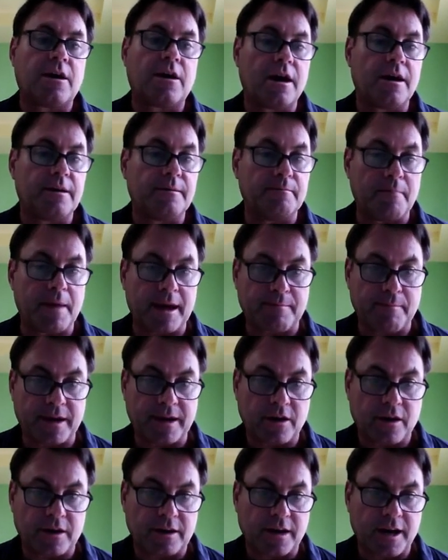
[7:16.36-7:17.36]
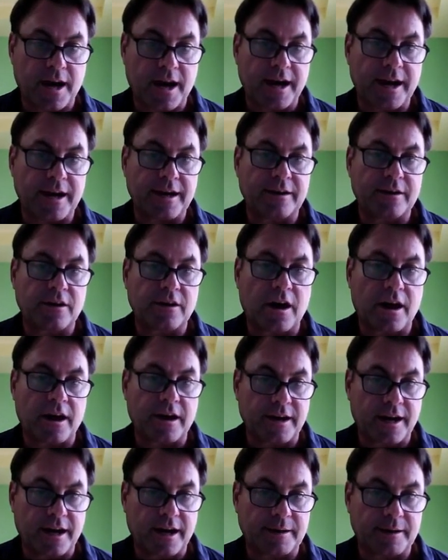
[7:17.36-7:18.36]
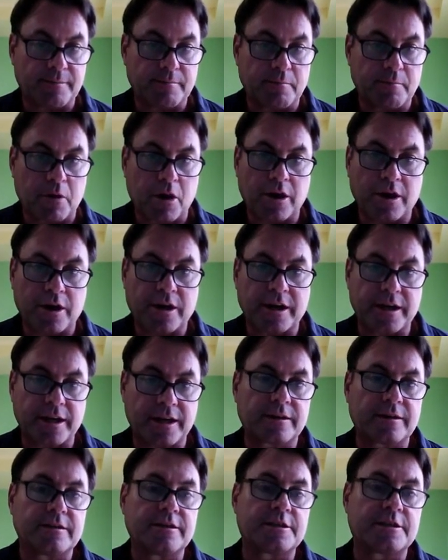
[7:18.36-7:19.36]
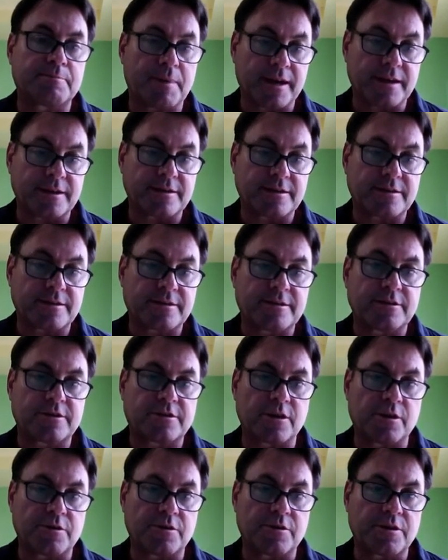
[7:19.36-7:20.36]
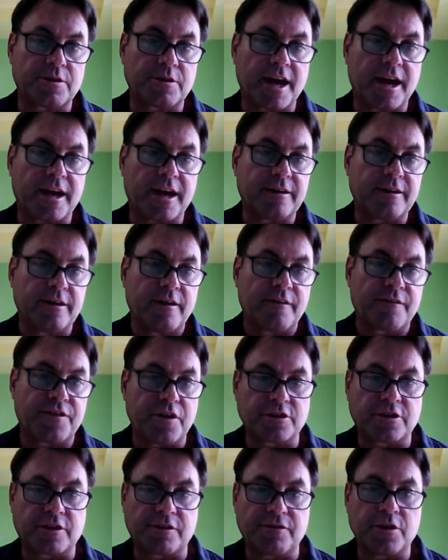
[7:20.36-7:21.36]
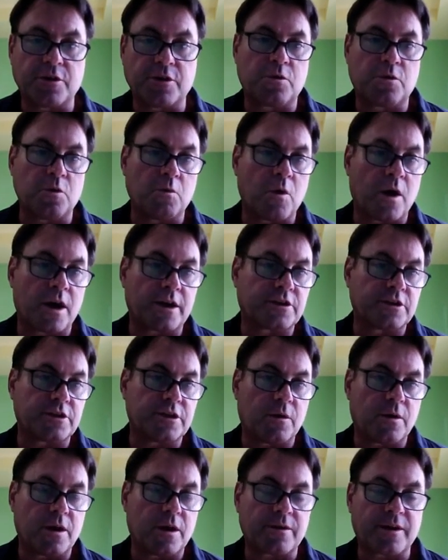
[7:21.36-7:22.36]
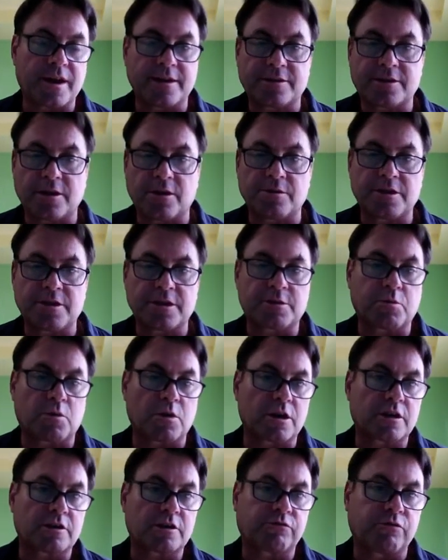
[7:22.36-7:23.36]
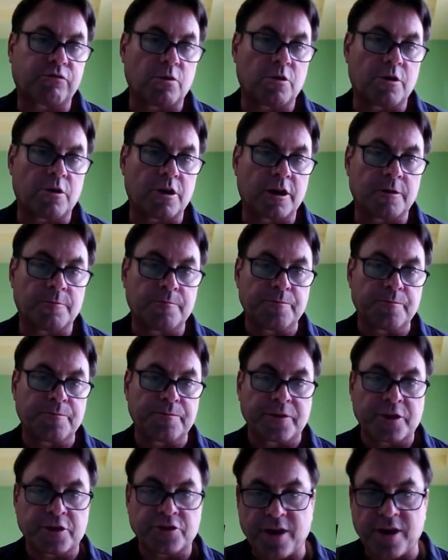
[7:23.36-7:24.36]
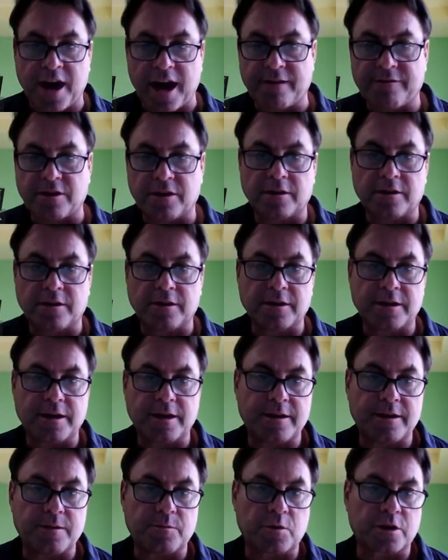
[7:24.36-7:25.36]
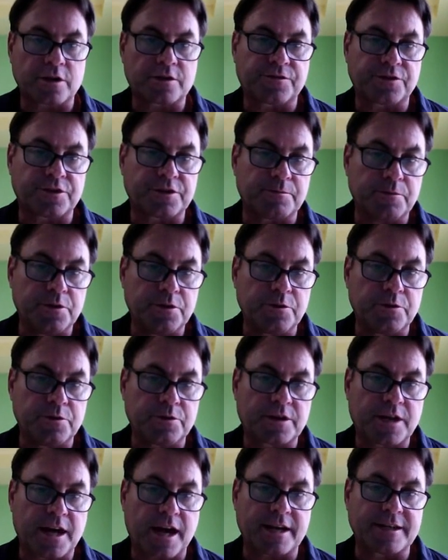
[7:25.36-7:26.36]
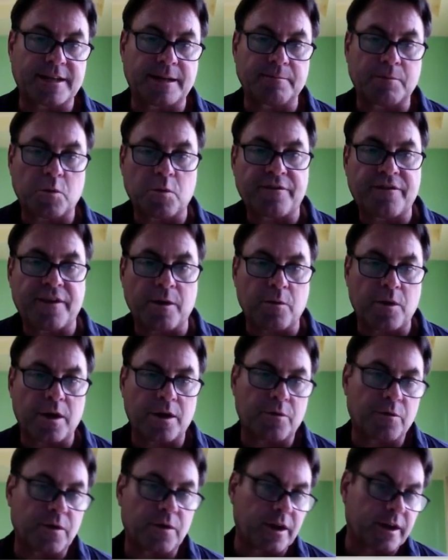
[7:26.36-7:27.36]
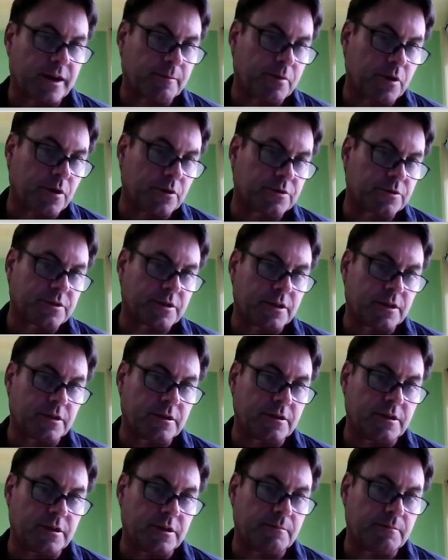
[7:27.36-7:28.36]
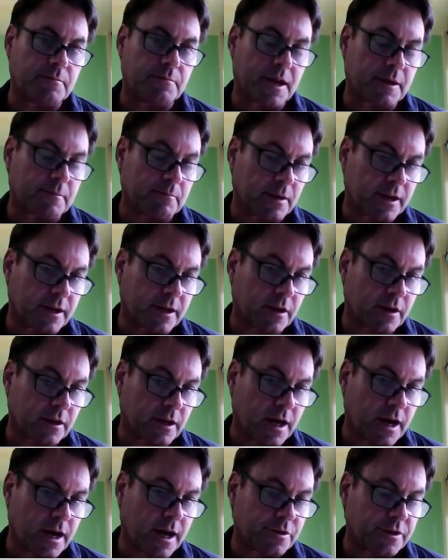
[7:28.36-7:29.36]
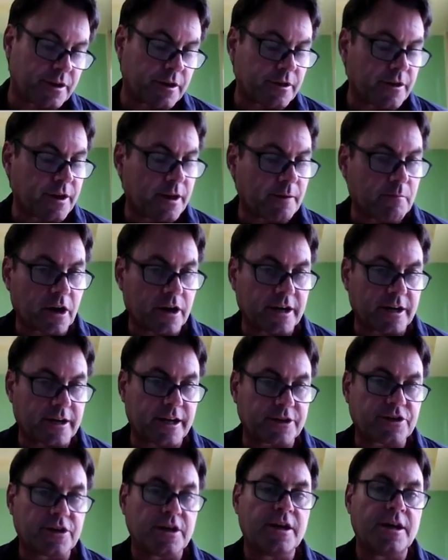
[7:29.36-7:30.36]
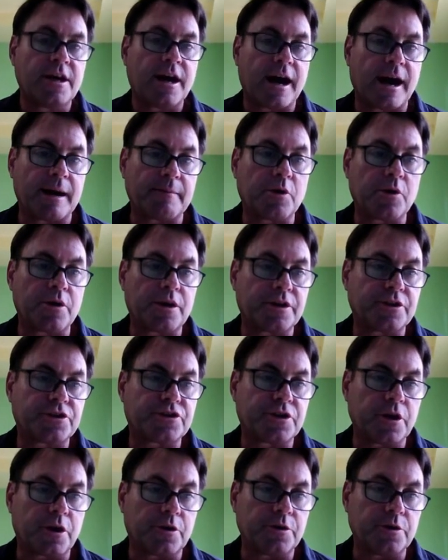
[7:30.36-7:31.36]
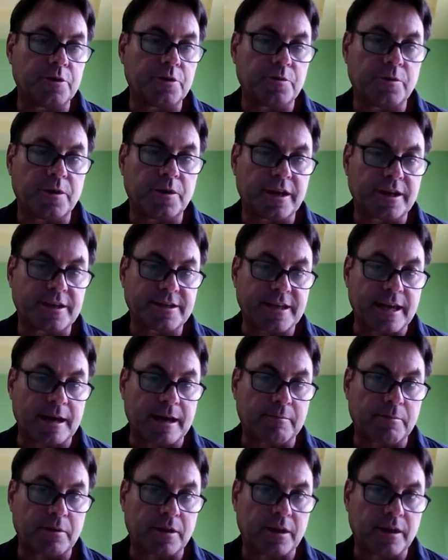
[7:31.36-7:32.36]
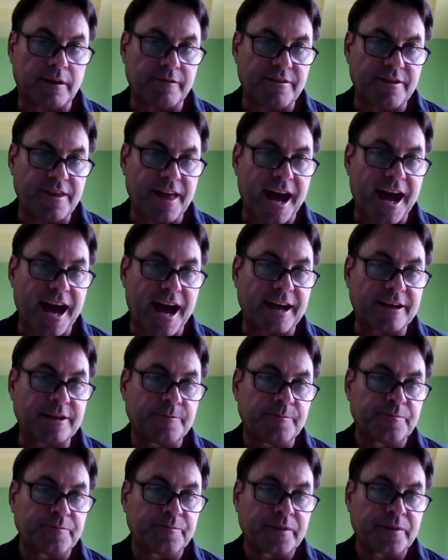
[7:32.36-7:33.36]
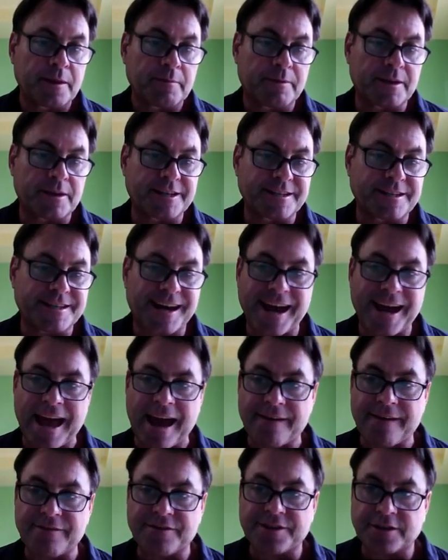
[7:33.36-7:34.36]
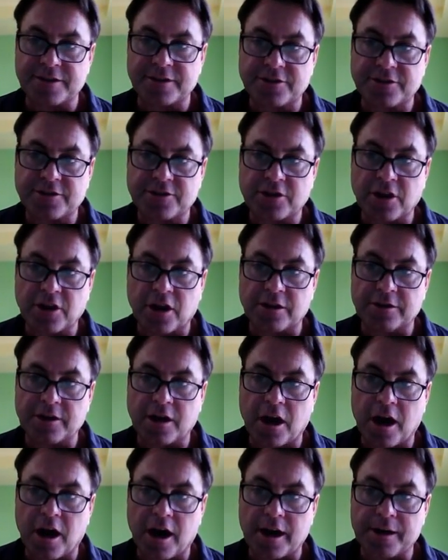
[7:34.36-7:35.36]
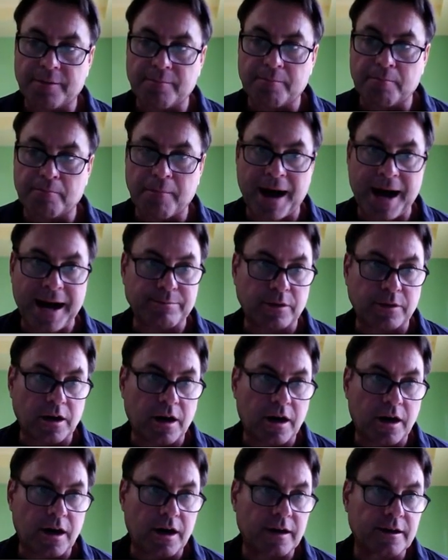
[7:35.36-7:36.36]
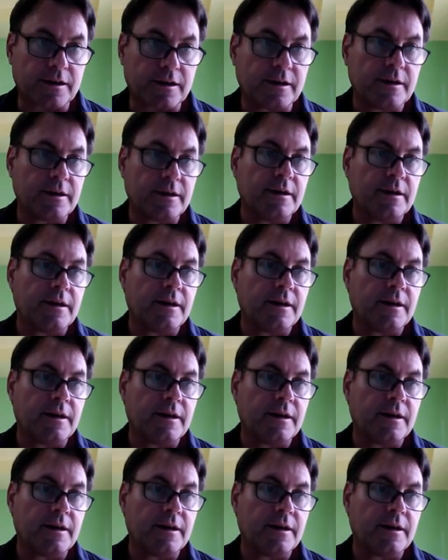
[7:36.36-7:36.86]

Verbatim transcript: make money online, online marketing space so that for those of you who want to know, okay, so this works for travel it works for some news content but what if i want to write a post in the make money online or the internet marketing niche i'm going to show you an example of that because i have this installed on my blog um,